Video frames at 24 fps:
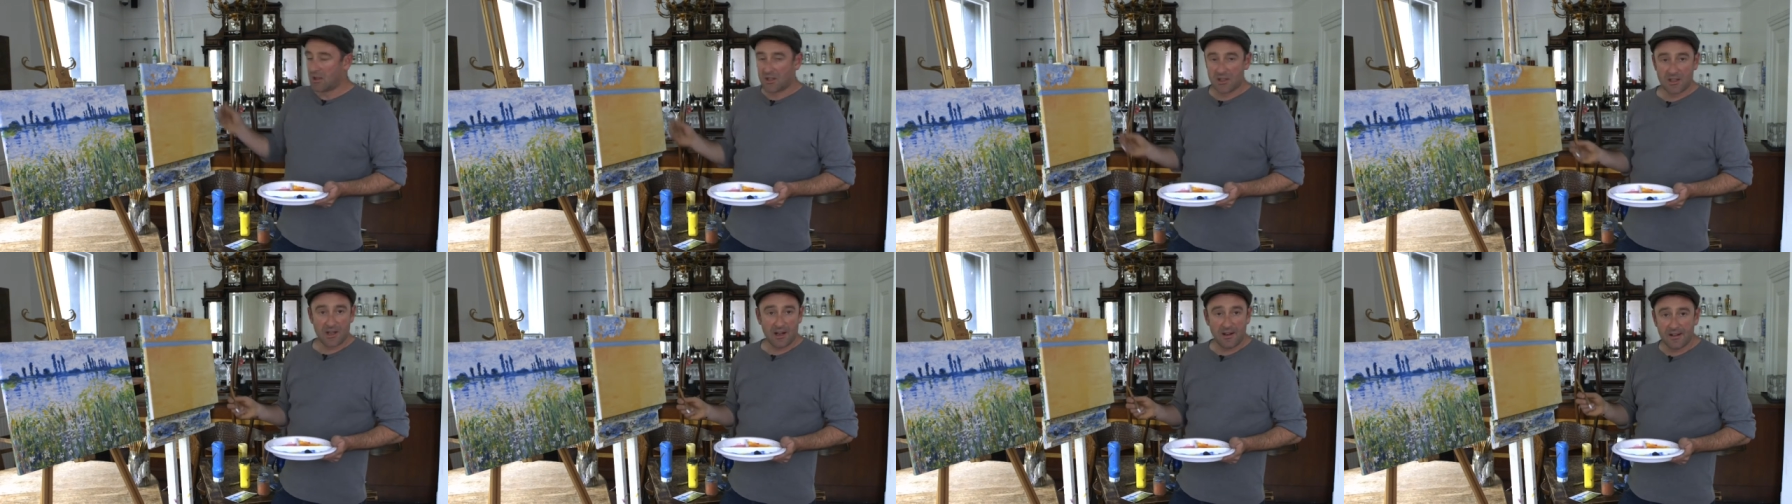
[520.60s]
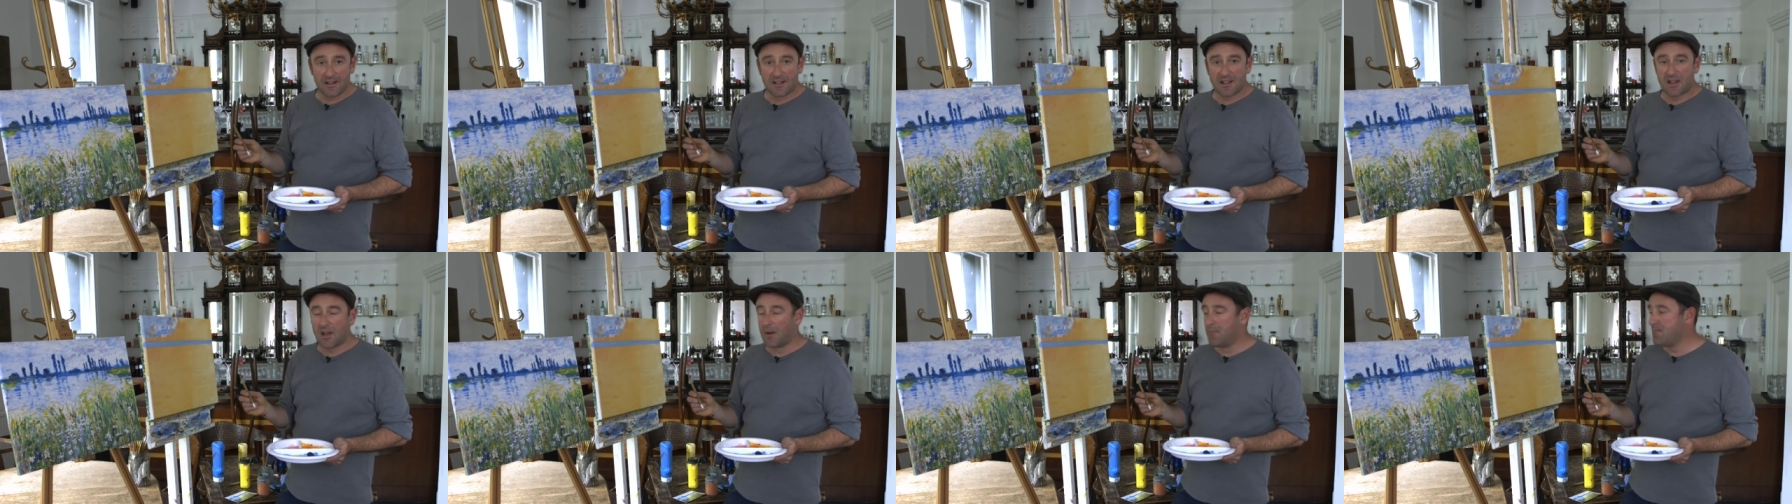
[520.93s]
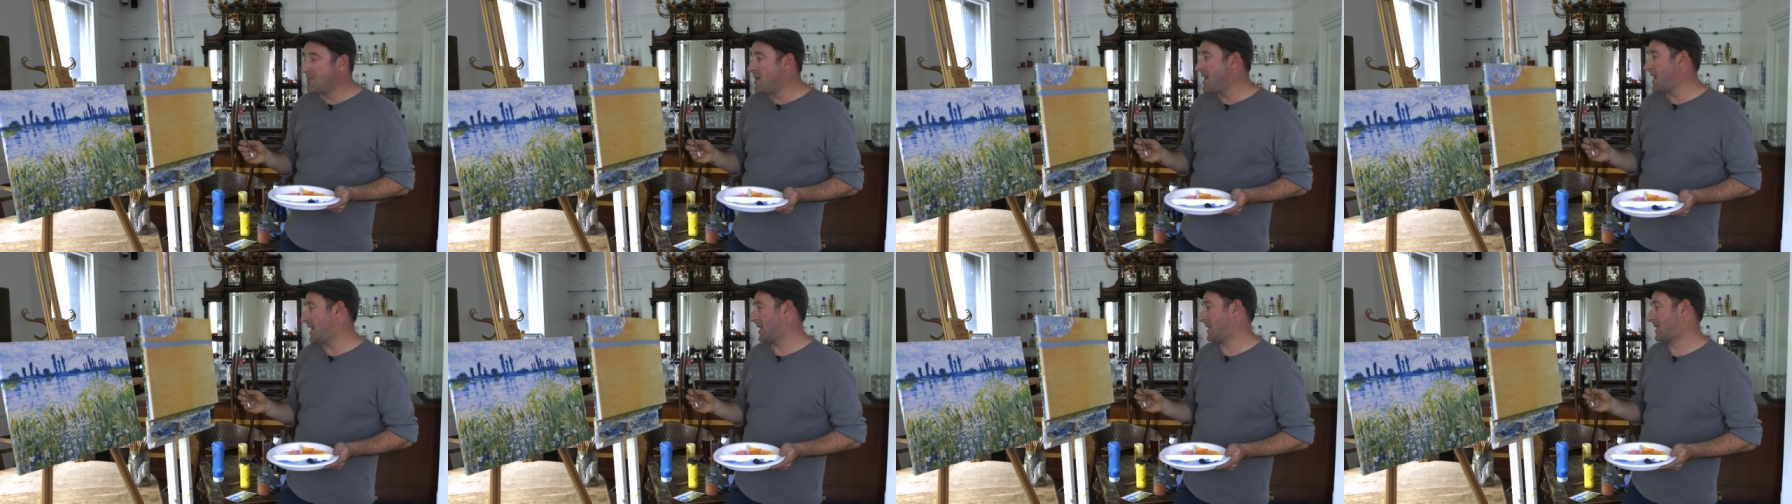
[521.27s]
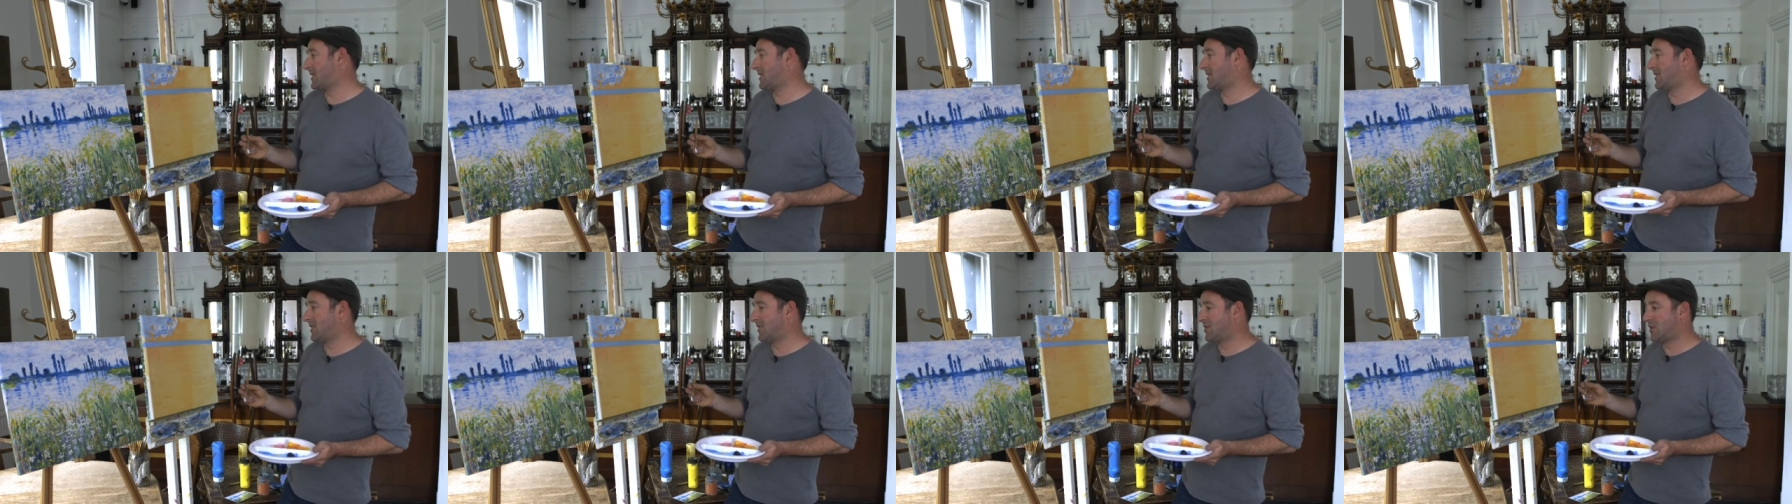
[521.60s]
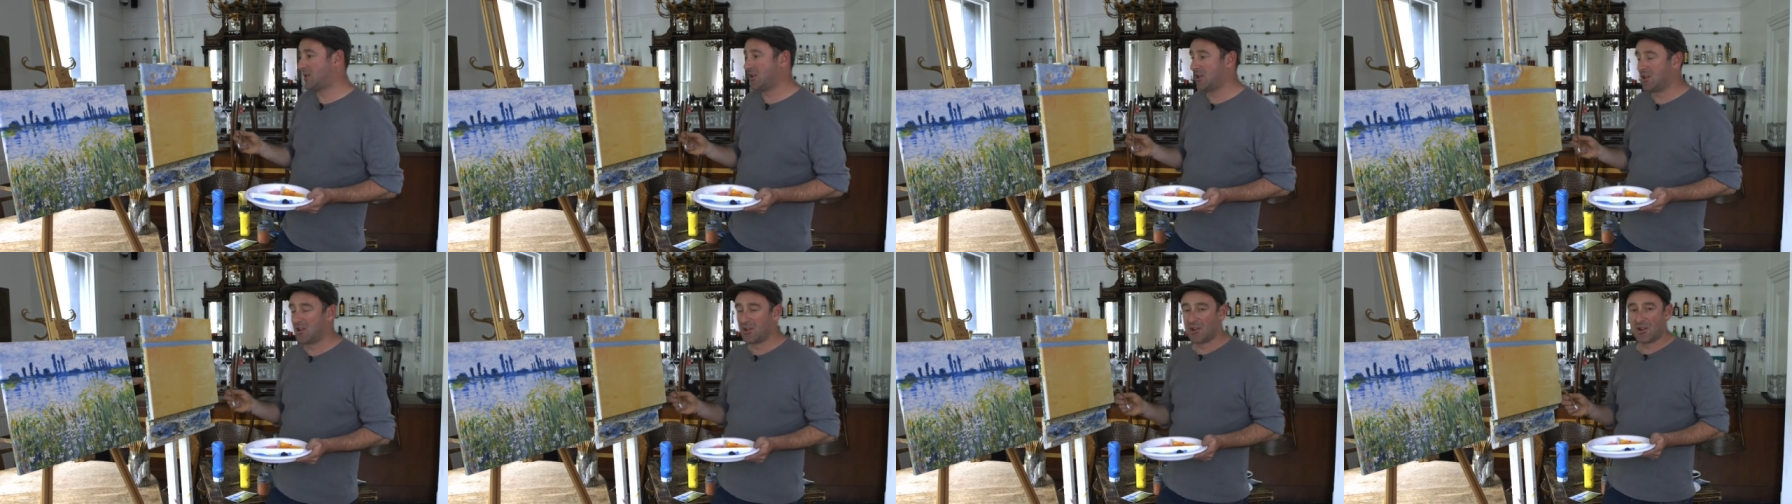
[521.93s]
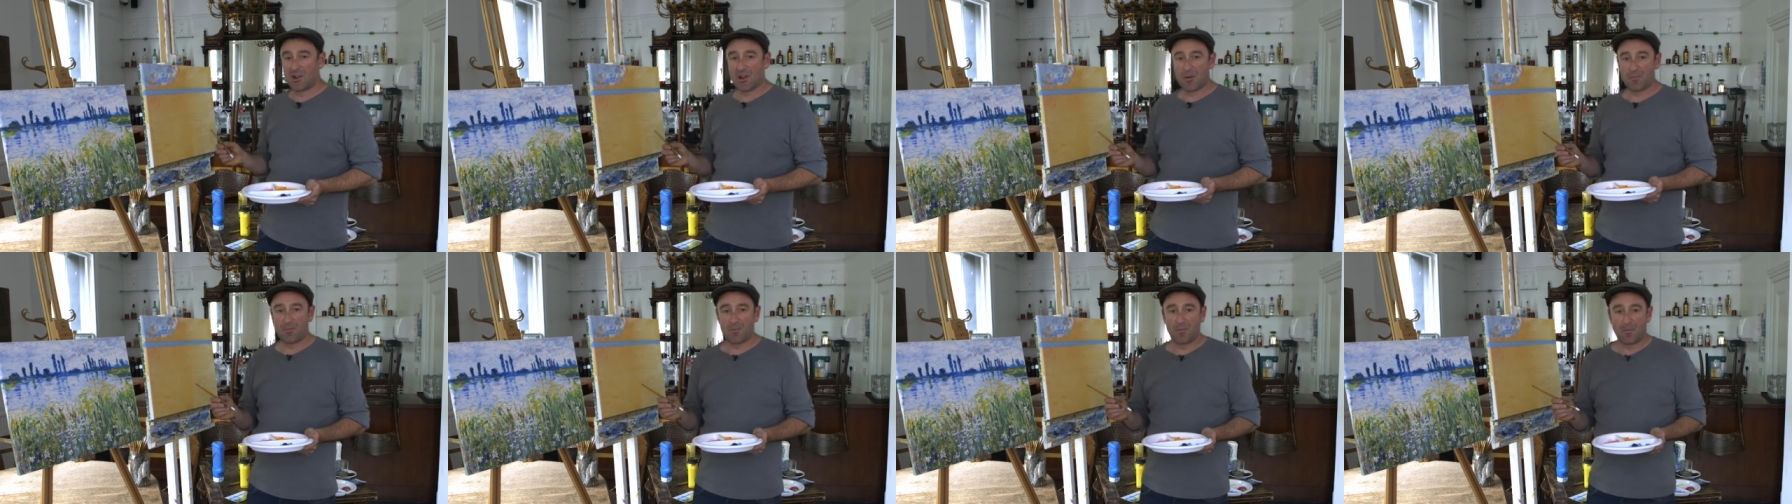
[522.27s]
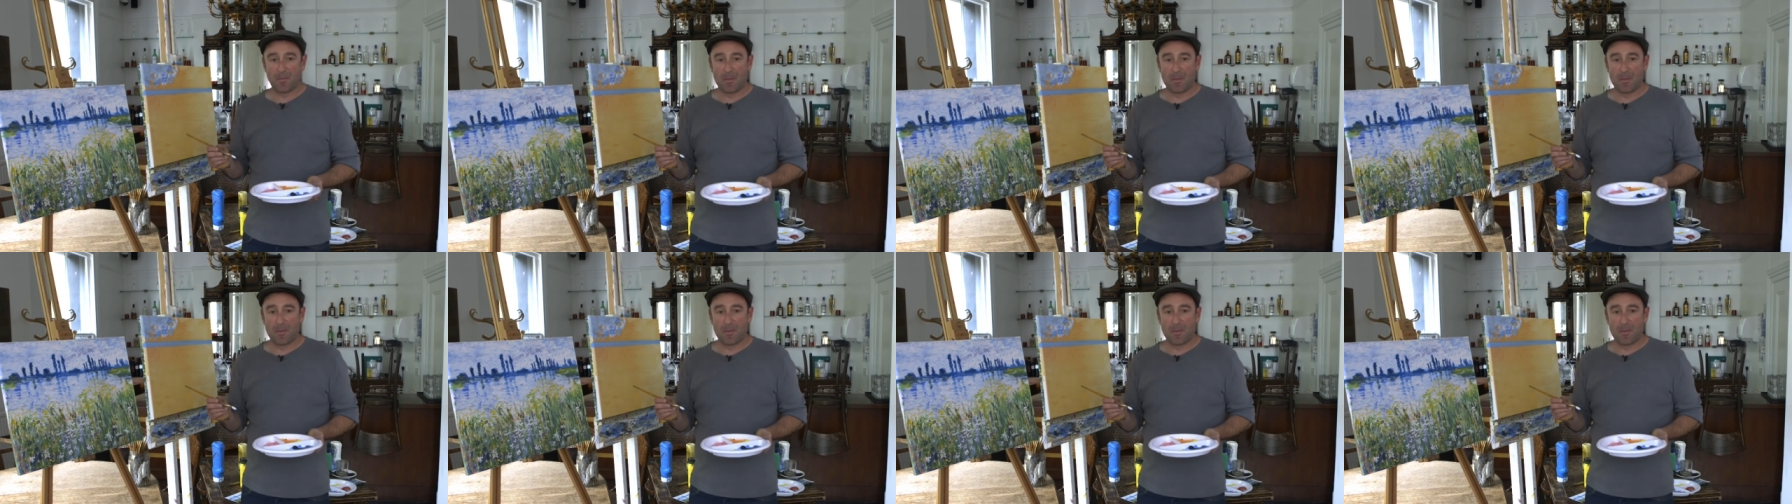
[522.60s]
Kind of commit to your